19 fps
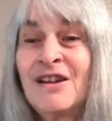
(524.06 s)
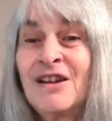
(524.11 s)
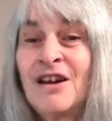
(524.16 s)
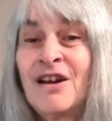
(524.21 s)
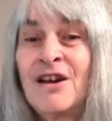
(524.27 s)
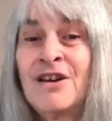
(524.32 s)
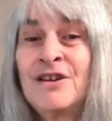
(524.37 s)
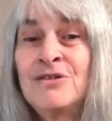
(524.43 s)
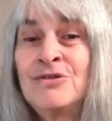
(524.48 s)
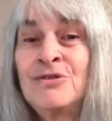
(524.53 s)

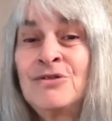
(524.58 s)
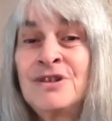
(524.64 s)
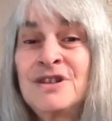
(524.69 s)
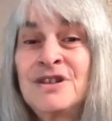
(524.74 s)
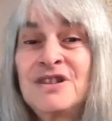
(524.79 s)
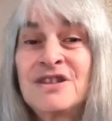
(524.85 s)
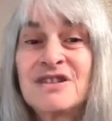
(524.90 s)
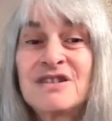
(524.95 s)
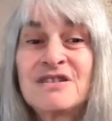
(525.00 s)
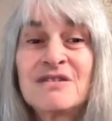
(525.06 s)

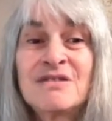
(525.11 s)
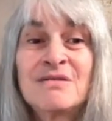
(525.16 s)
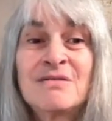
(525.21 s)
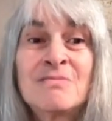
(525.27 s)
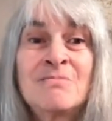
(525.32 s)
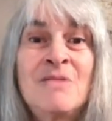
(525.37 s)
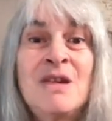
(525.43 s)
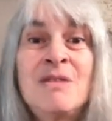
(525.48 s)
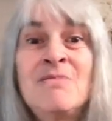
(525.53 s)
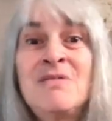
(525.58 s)
hundreds,
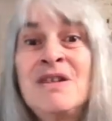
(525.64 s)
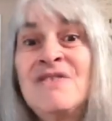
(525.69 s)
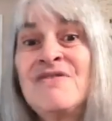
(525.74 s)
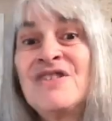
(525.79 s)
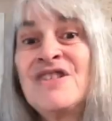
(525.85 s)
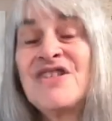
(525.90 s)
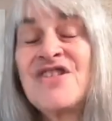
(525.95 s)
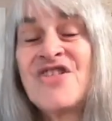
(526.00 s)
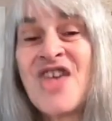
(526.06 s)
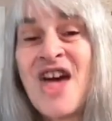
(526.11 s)
maybe
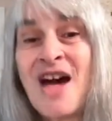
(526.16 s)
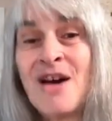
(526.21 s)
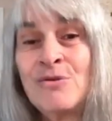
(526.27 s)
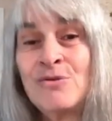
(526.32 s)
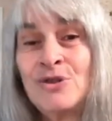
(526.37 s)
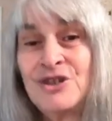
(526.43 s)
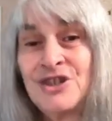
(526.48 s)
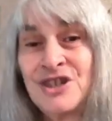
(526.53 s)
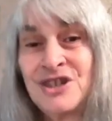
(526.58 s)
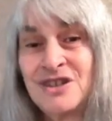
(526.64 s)
even
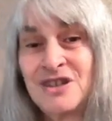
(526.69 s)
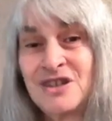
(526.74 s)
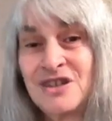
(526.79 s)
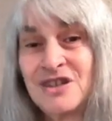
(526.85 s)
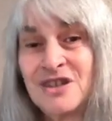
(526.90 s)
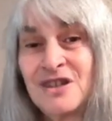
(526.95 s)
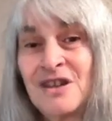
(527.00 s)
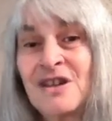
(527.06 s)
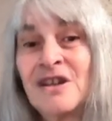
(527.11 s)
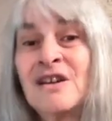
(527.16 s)
thousands
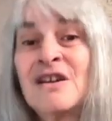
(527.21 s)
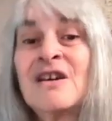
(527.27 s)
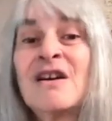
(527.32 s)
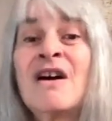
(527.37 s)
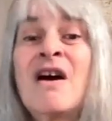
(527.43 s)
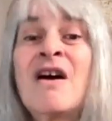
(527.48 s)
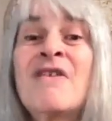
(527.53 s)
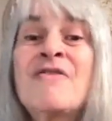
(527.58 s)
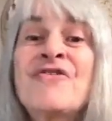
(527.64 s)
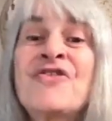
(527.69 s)

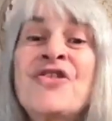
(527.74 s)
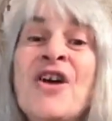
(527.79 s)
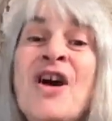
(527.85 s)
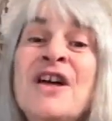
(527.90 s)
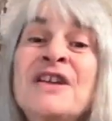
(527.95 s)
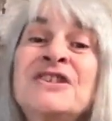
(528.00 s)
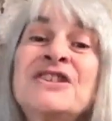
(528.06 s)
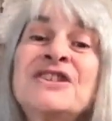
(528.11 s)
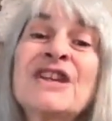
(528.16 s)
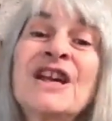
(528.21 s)
of
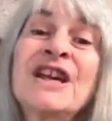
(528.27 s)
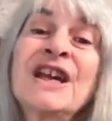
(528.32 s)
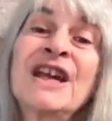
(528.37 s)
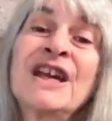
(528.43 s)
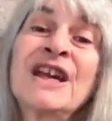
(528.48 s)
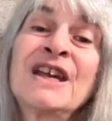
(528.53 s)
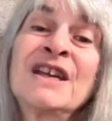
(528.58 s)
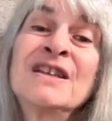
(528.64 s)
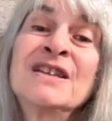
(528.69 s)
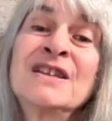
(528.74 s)
thoughts
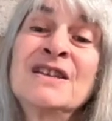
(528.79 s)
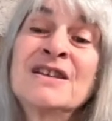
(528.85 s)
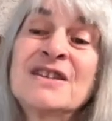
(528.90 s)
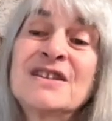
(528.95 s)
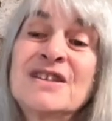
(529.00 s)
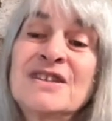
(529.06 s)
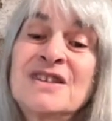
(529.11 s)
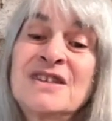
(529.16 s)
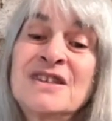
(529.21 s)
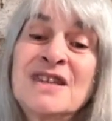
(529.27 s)
in the
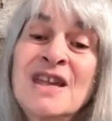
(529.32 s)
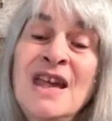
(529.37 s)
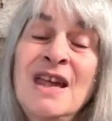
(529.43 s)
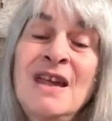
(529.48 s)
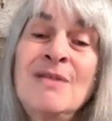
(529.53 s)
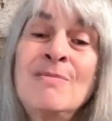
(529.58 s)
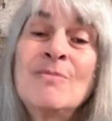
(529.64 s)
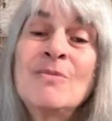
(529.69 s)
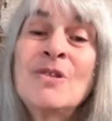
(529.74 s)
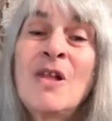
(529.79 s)

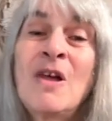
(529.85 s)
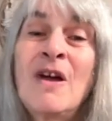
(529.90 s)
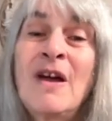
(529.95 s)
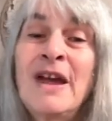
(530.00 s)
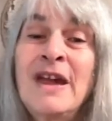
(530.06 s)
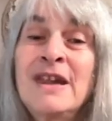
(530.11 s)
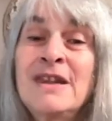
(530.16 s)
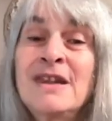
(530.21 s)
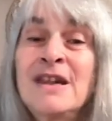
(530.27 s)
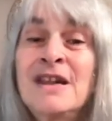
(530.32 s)
same
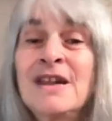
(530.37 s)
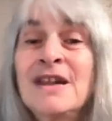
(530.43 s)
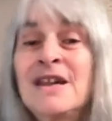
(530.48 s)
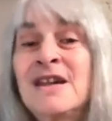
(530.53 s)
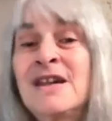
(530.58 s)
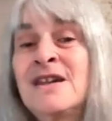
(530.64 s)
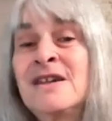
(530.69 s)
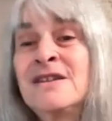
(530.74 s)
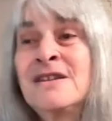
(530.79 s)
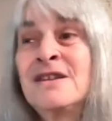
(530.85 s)
line,
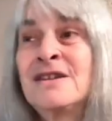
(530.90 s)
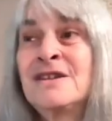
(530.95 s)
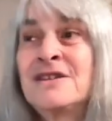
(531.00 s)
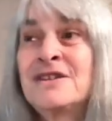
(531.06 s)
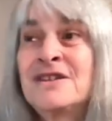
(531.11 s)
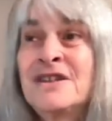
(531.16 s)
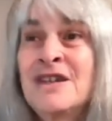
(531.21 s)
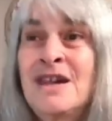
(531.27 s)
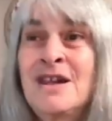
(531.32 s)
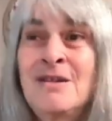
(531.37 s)
in the
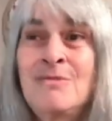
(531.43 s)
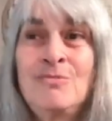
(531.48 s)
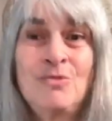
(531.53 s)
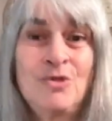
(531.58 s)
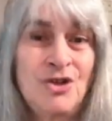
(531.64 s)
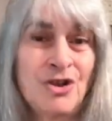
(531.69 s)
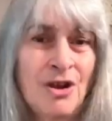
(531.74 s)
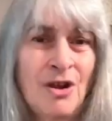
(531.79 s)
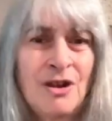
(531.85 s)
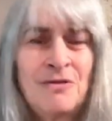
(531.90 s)
same
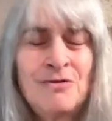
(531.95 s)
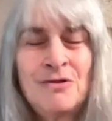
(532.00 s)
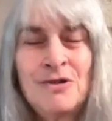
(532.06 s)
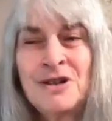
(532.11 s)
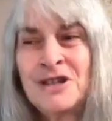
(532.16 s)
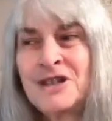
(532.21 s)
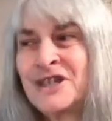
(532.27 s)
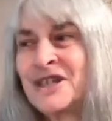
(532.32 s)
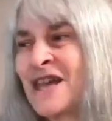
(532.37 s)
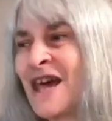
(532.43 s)
genre.
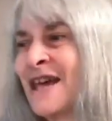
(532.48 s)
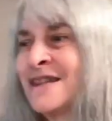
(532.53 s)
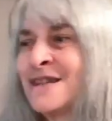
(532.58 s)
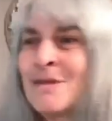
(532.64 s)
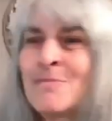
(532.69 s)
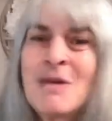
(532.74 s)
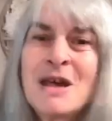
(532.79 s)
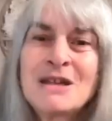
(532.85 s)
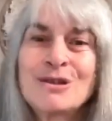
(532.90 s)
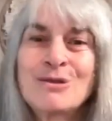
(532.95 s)
Is that the
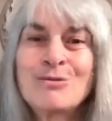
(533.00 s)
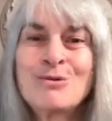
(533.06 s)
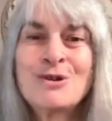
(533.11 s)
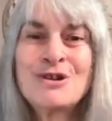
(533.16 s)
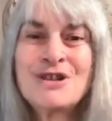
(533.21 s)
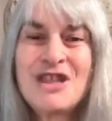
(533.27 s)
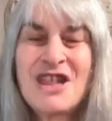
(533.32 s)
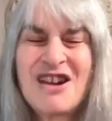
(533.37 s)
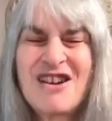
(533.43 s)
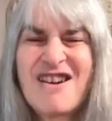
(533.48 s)
best word
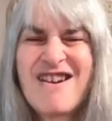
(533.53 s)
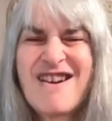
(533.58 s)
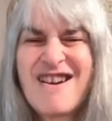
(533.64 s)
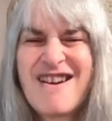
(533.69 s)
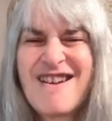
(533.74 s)
there?